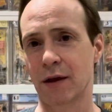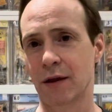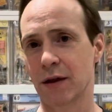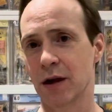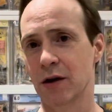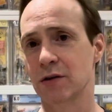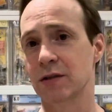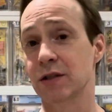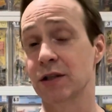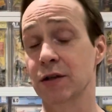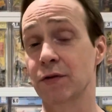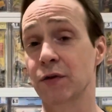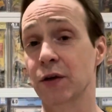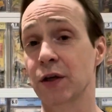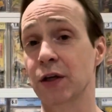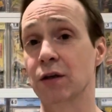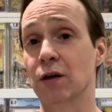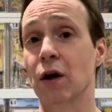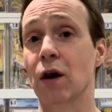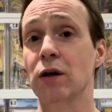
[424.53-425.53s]
their
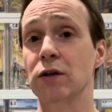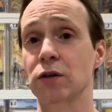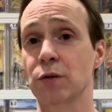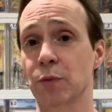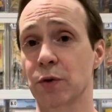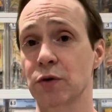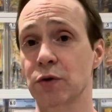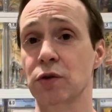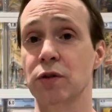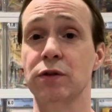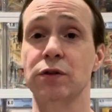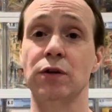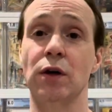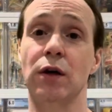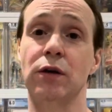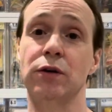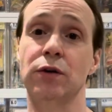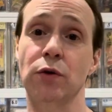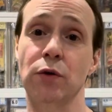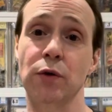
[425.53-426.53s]
significant contributions
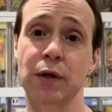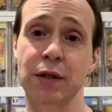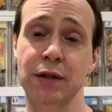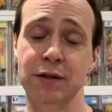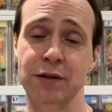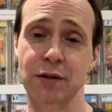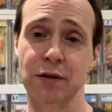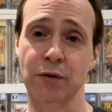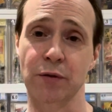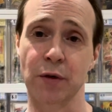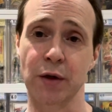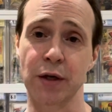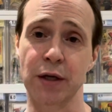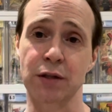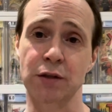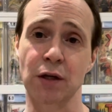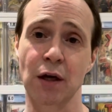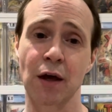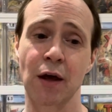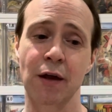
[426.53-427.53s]
during the Silver
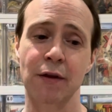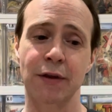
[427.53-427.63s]
Age.